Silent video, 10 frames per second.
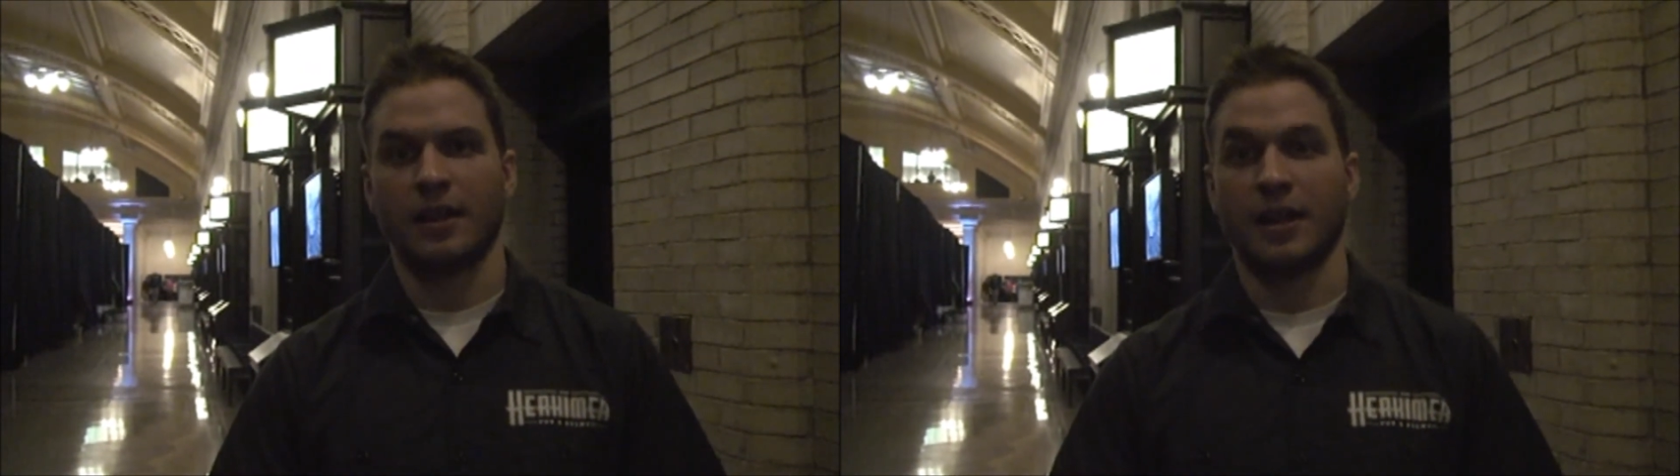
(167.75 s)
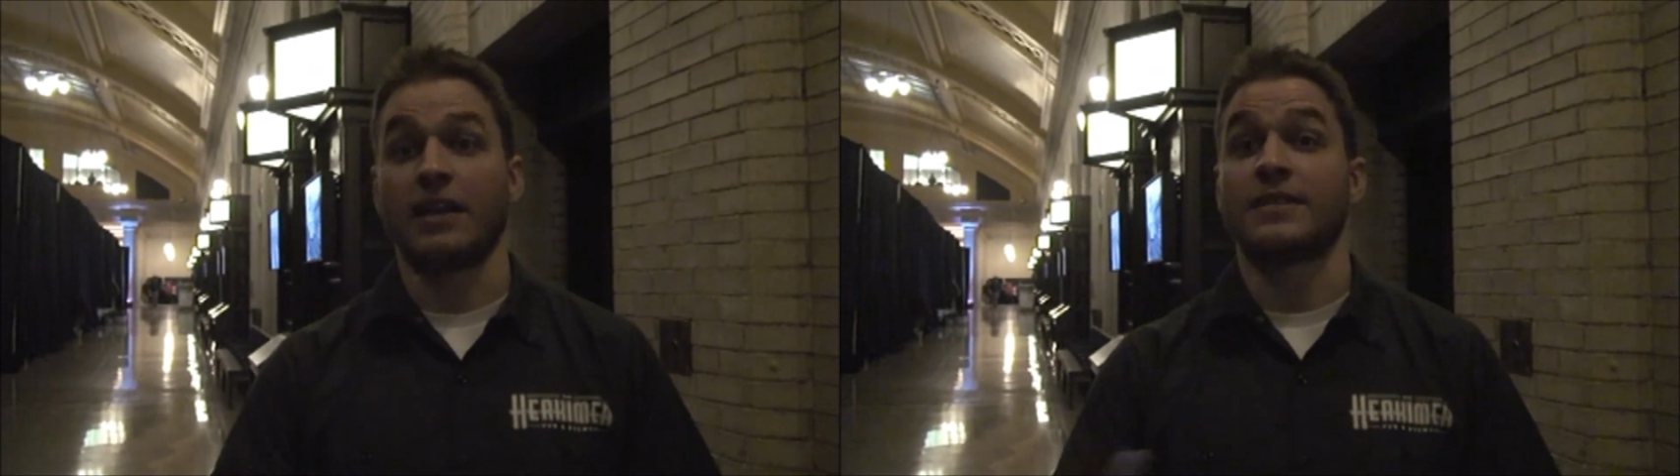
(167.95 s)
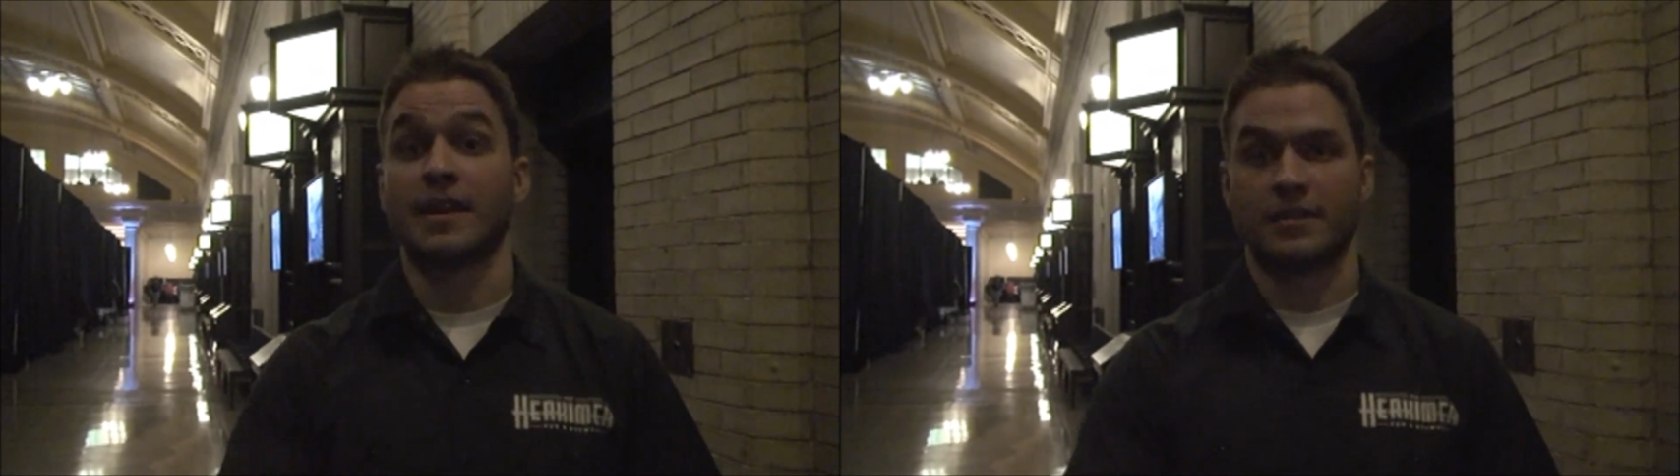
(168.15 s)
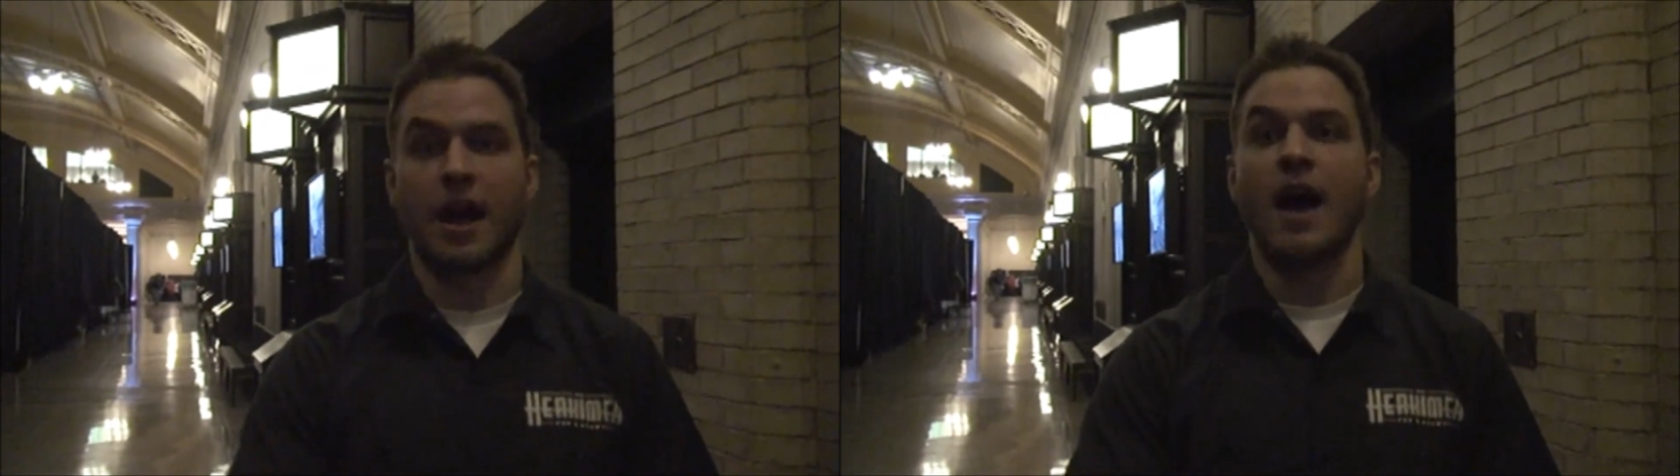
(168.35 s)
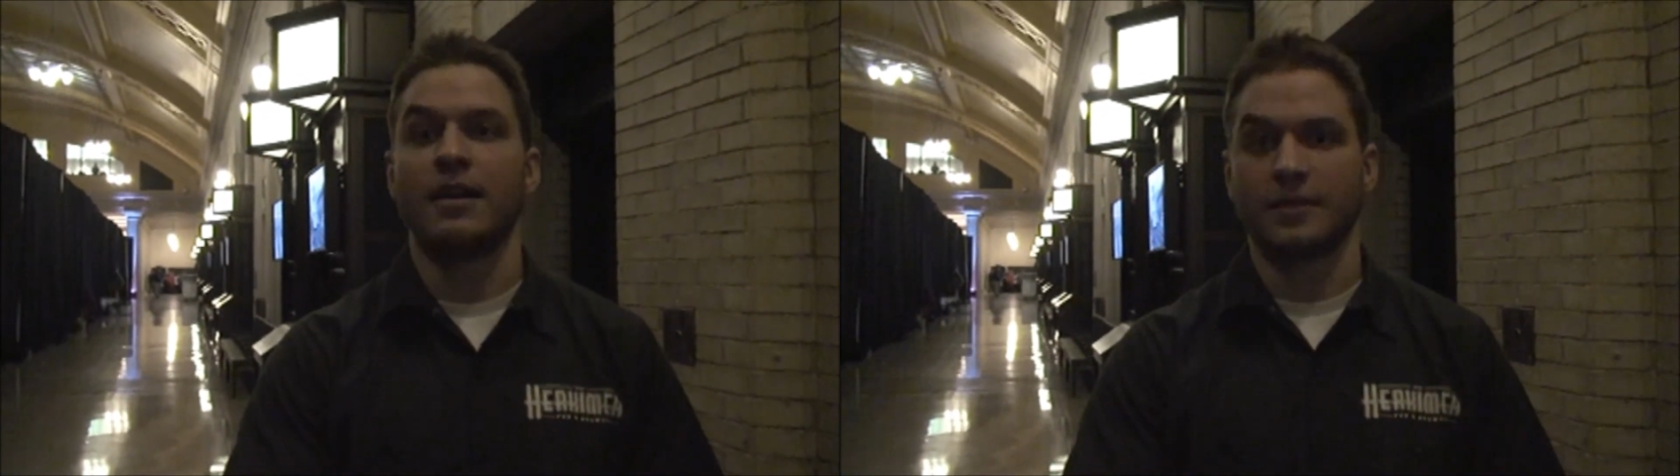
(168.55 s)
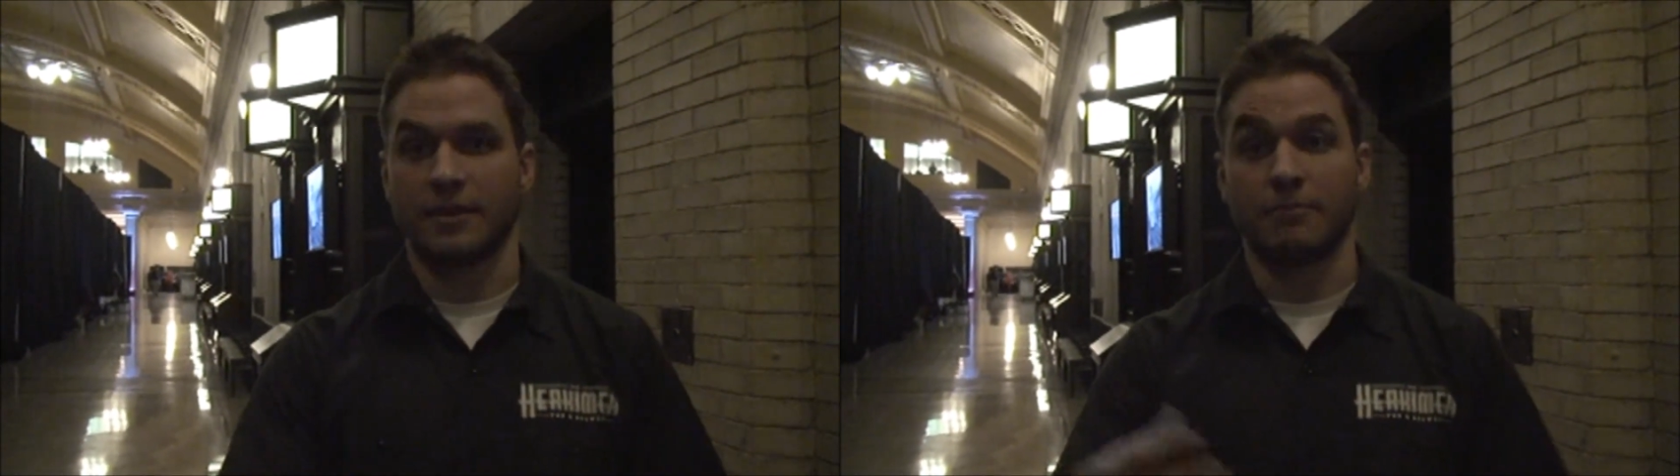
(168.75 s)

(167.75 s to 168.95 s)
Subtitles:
like saison is